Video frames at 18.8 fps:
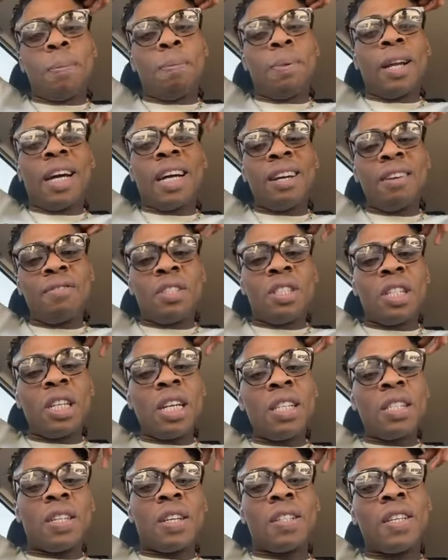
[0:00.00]
The blood of
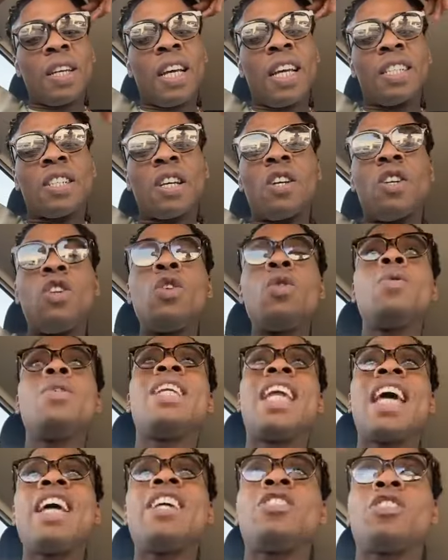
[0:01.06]
Jesus is a
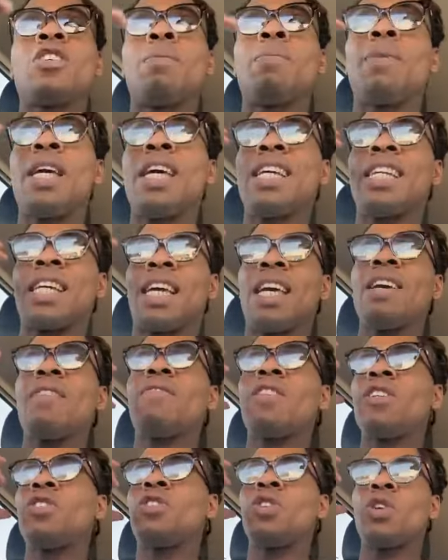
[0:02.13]
new nature being
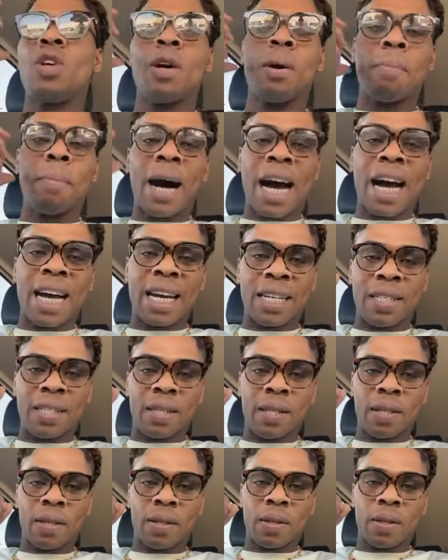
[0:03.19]
given to your mind.